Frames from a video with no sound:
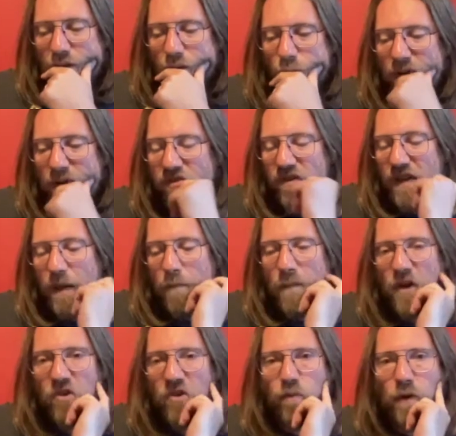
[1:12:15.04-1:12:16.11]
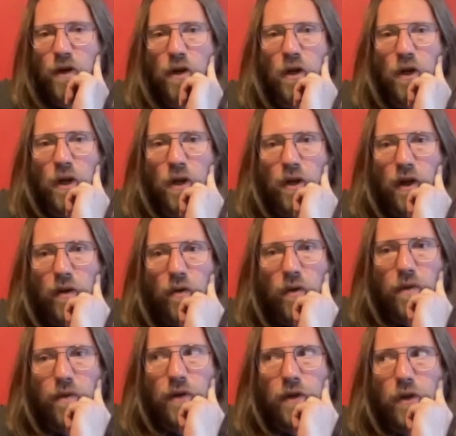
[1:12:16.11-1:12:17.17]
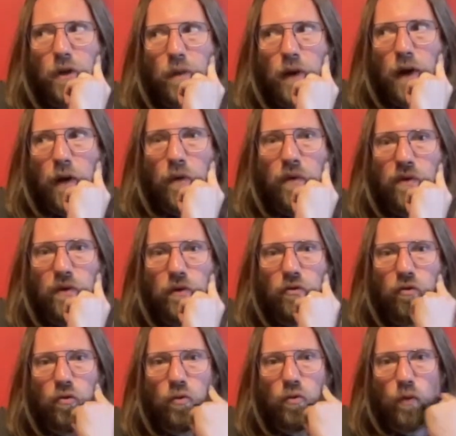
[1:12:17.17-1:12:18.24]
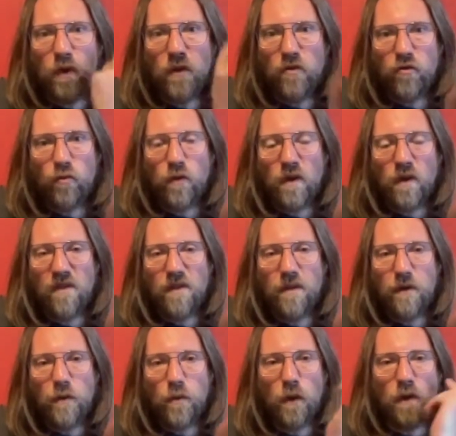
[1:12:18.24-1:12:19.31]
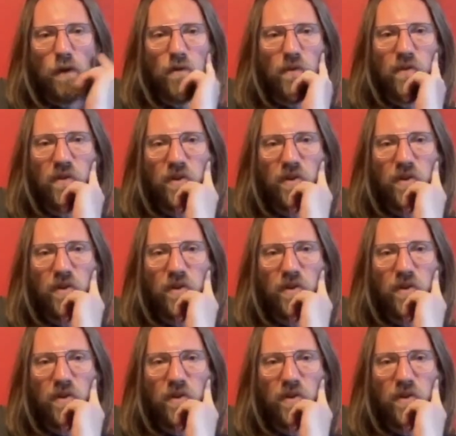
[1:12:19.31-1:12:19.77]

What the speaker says: don't mention that much, but I don't know if you know, but I also do one-to-ones if you want.